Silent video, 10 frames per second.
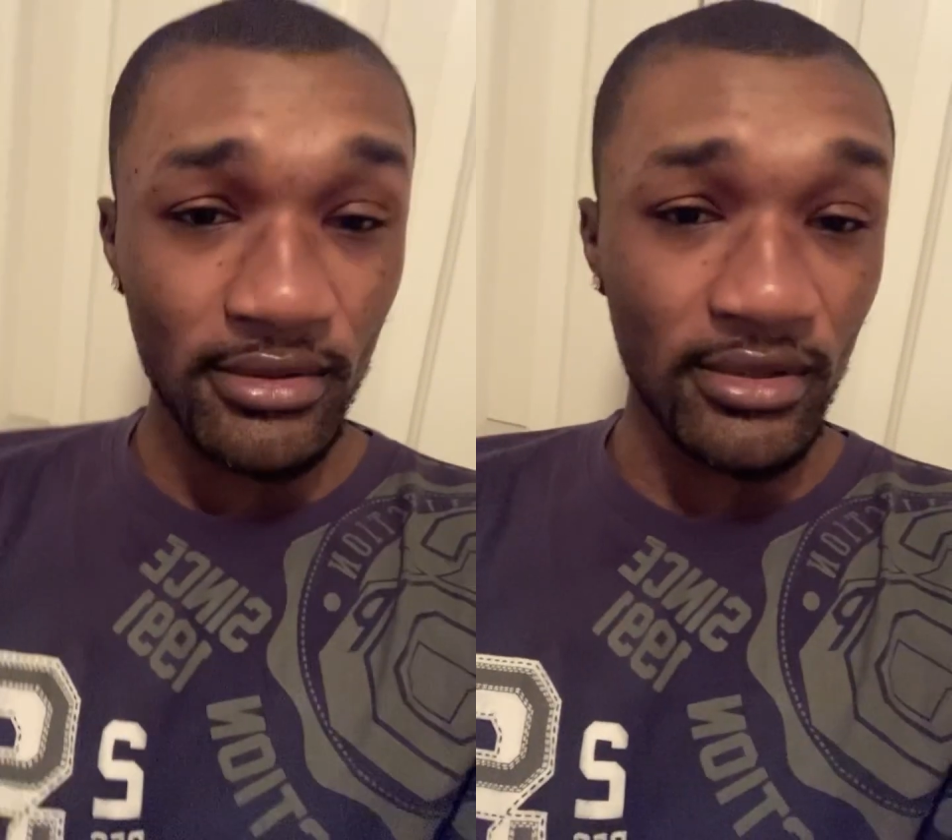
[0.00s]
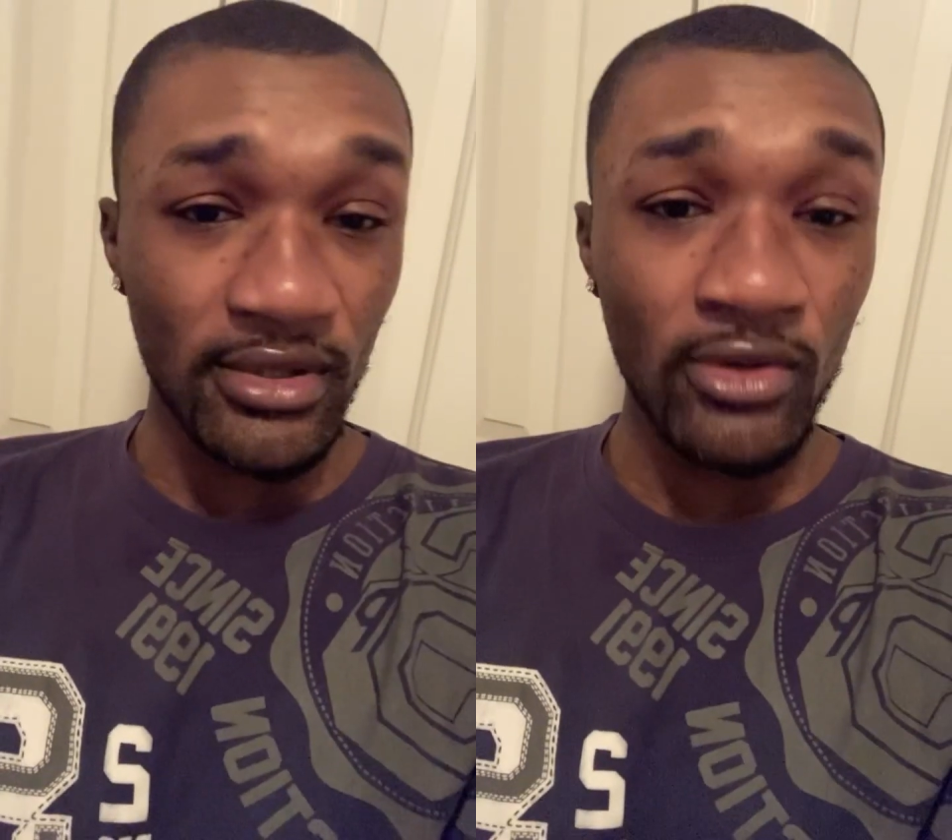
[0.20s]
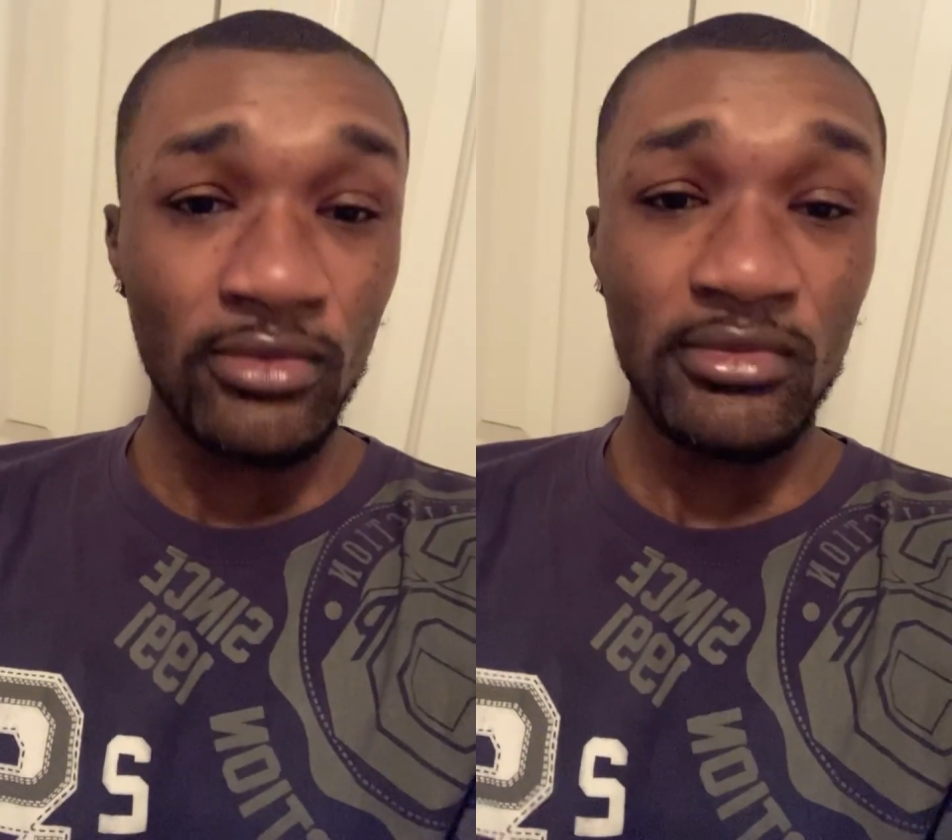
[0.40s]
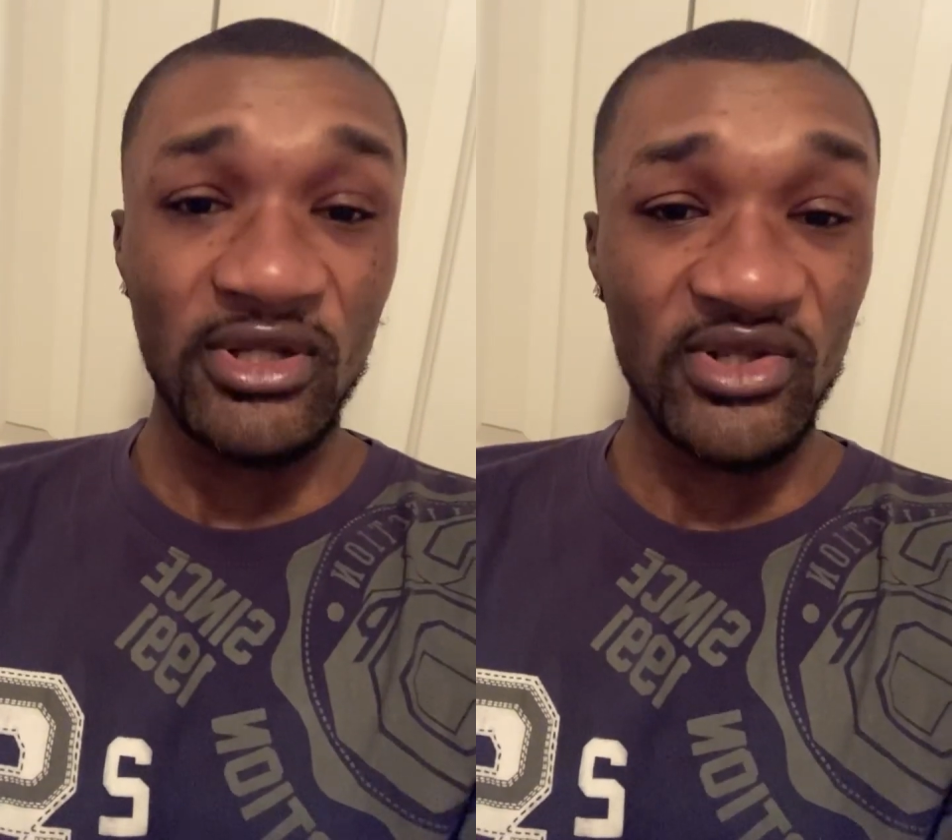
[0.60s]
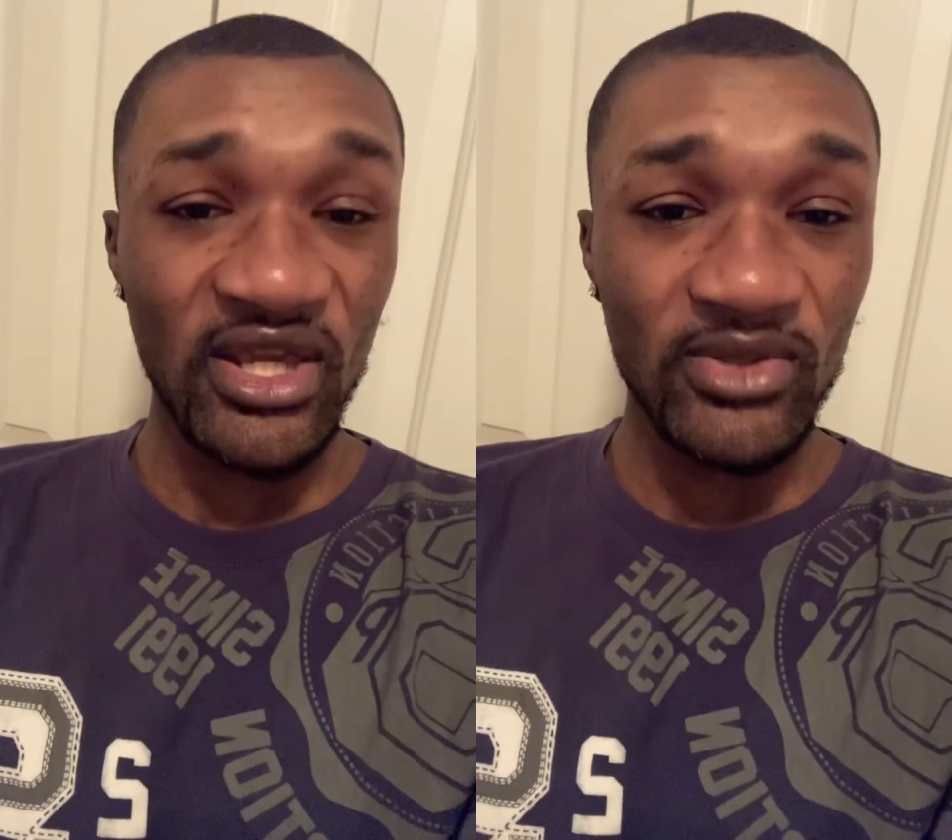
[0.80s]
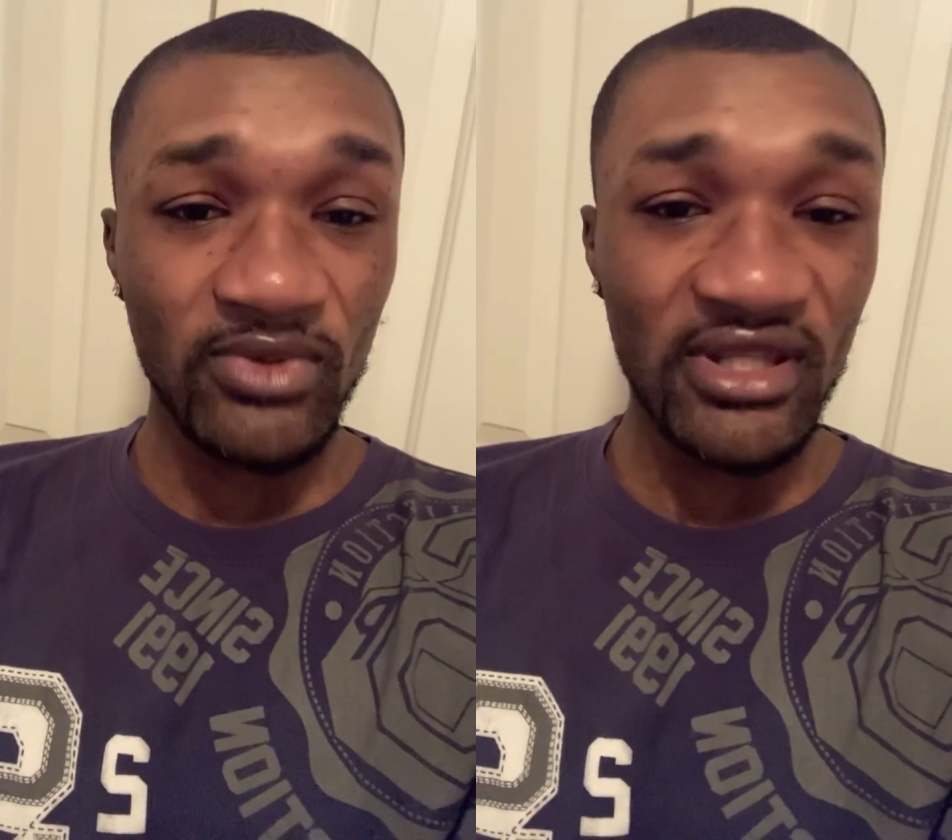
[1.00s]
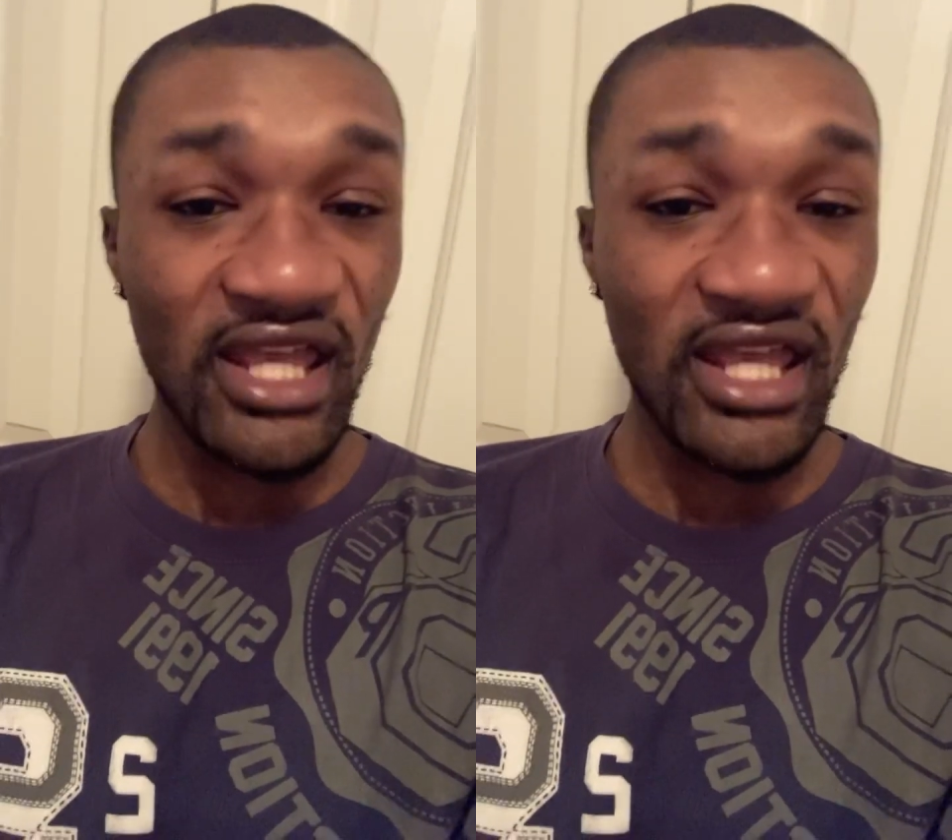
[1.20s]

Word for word: Nope, because guess what? That